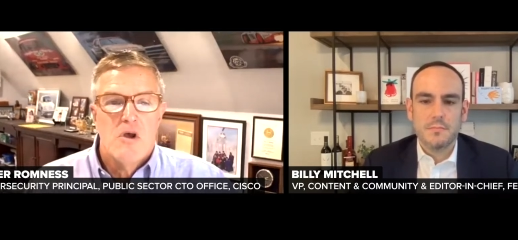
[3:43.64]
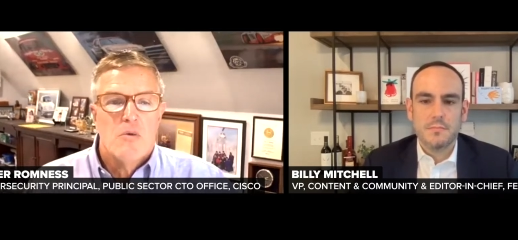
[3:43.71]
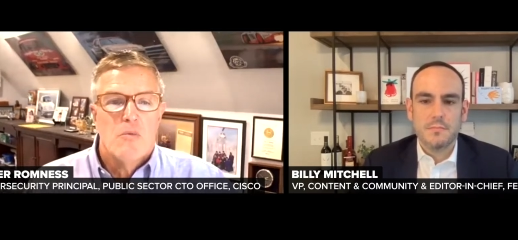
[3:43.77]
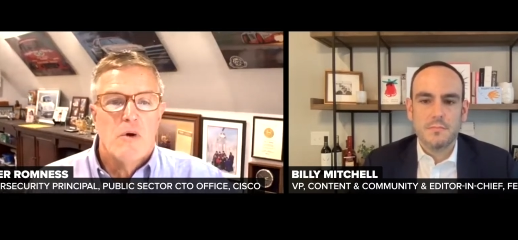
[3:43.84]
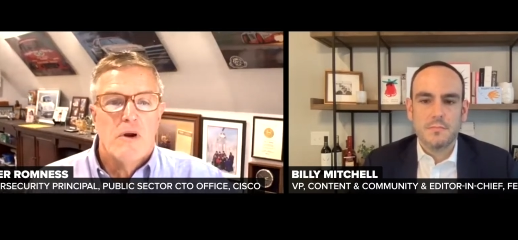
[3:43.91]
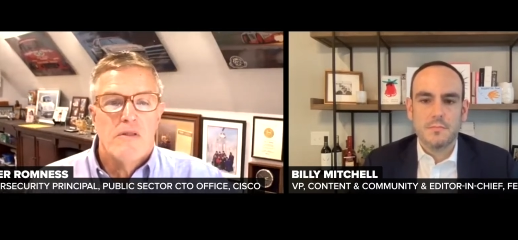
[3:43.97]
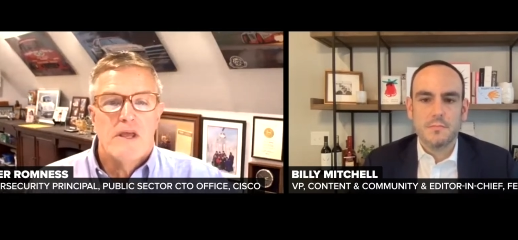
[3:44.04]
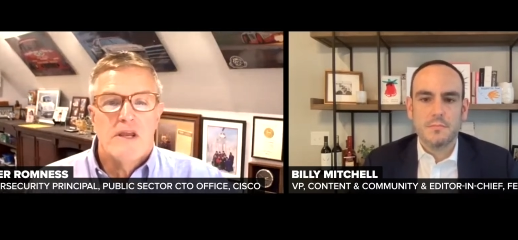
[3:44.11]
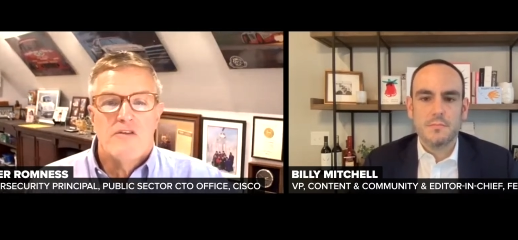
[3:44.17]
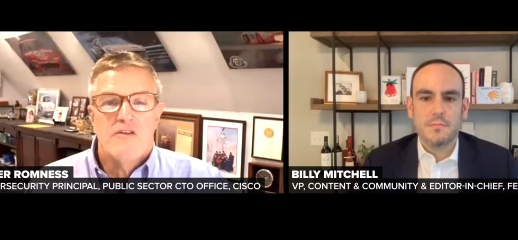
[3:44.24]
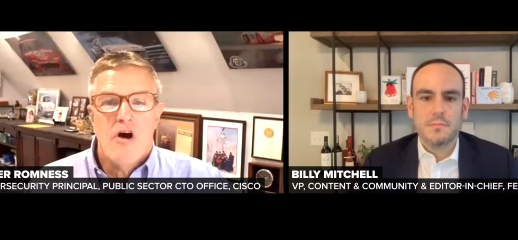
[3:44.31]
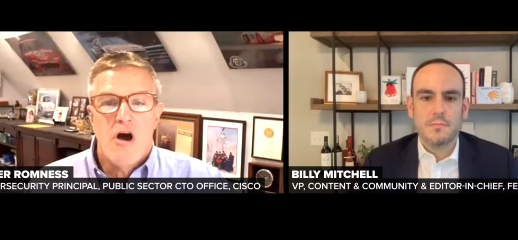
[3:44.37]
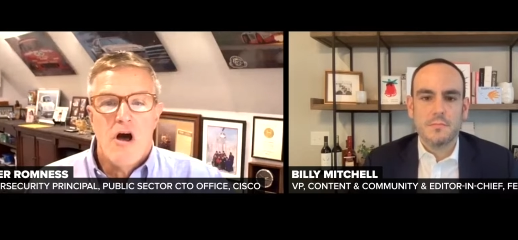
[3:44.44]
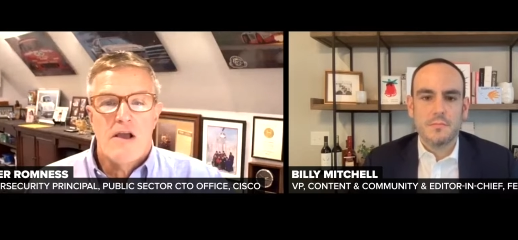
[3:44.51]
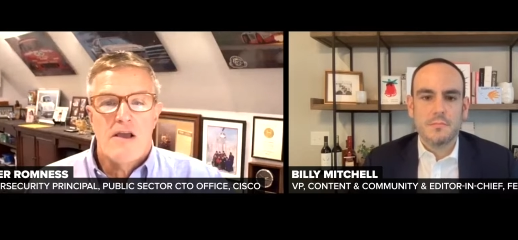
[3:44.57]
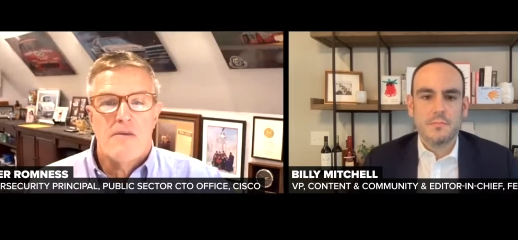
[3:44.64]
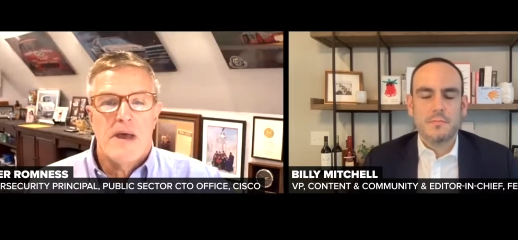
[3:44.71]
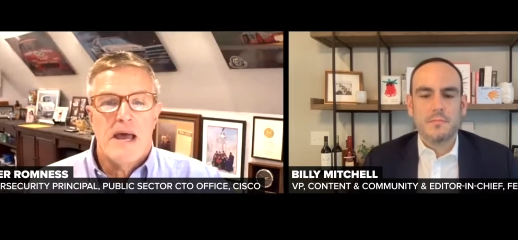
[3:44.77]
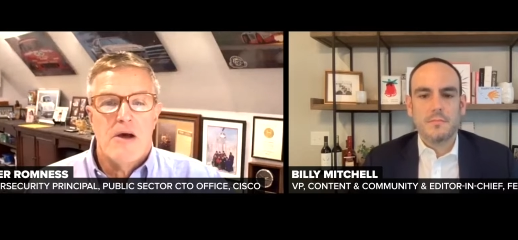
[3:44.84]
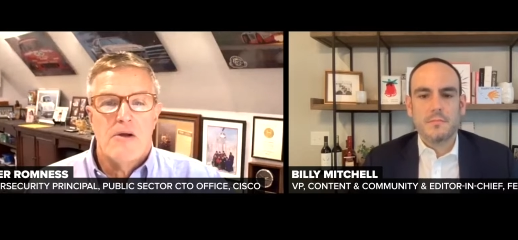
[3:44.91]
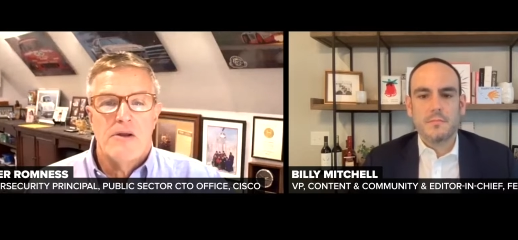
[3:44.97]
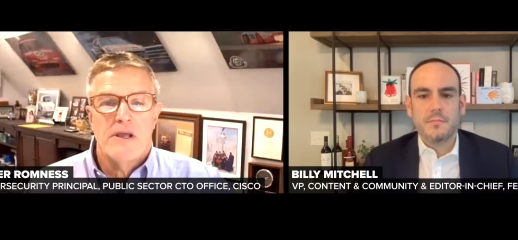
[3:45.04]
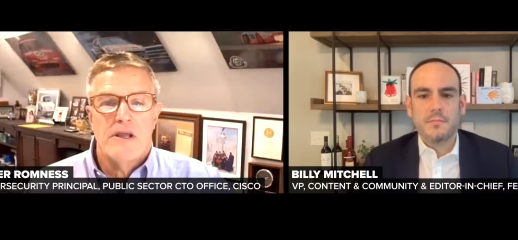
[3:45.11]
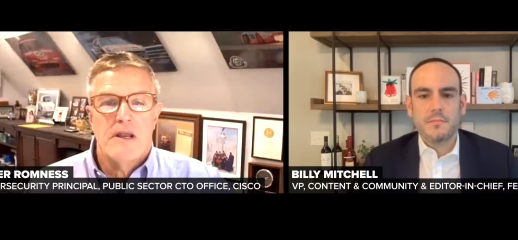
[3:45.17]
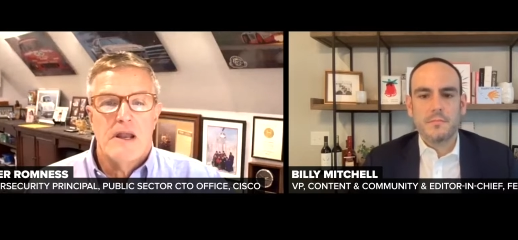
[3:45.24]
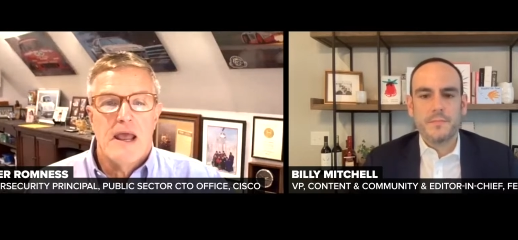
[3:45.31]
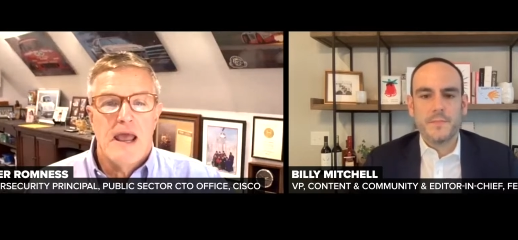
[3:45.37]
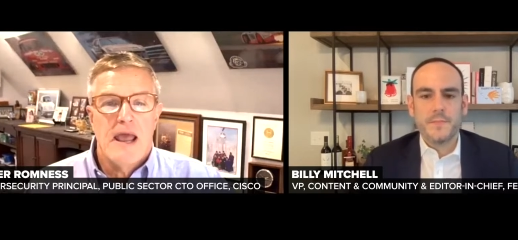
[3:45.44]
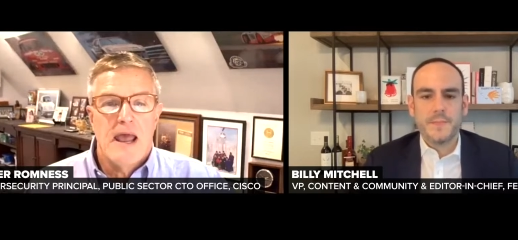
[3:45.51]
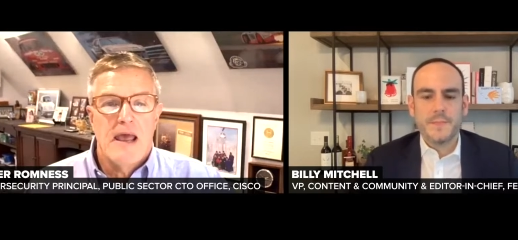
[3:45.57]
Speaker 1: where they talk about it
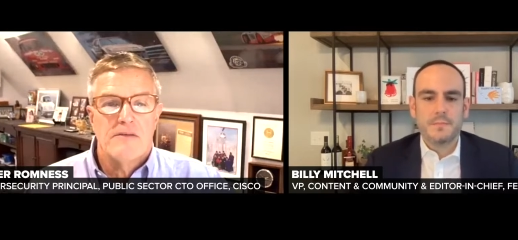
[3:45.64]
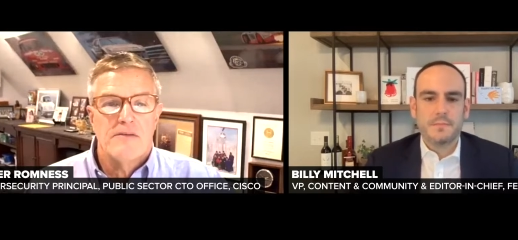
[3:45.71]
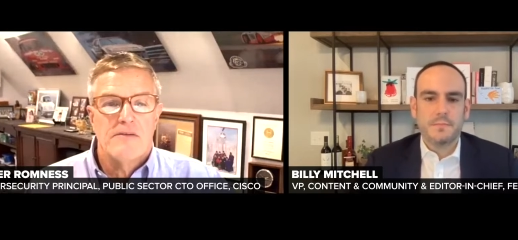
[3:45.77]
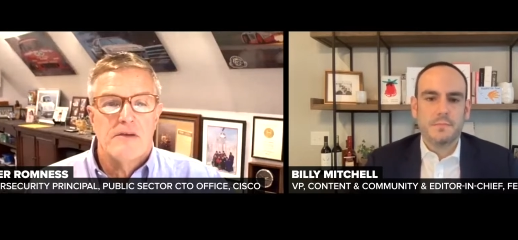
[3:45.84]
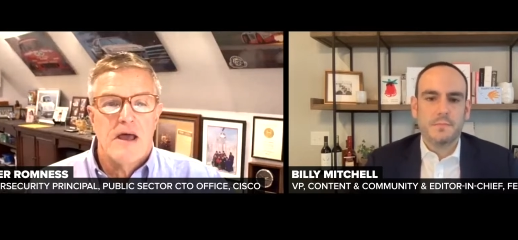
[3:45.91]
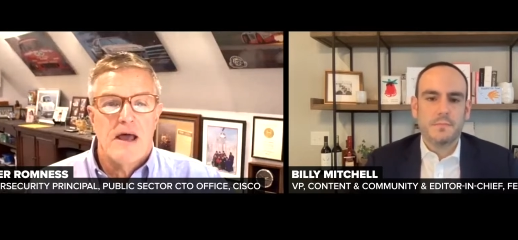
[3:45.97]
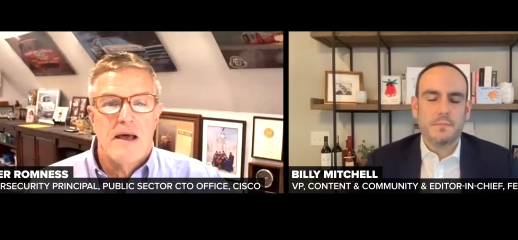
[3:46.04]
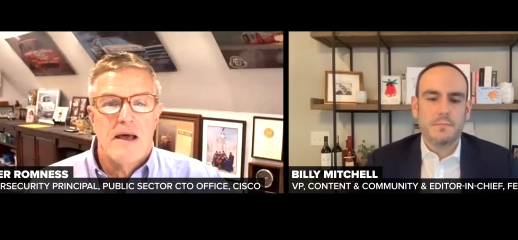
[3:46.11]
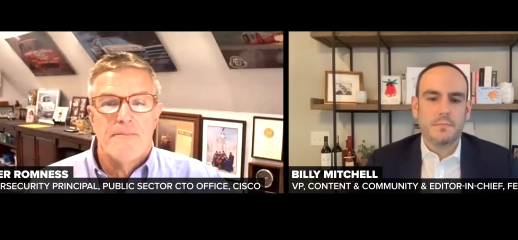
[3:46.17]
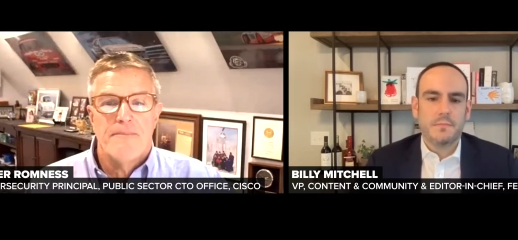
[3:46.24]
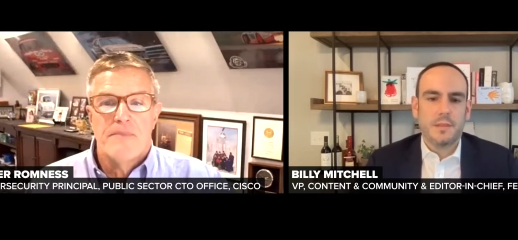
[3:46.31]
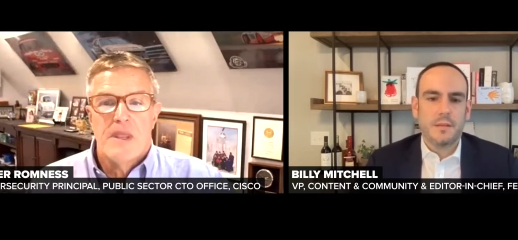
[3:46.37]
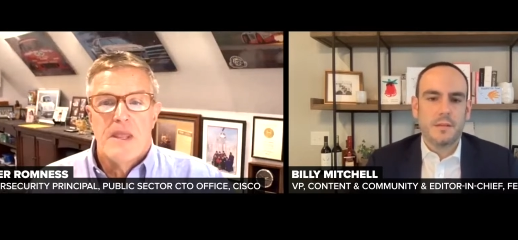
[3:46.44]
as um,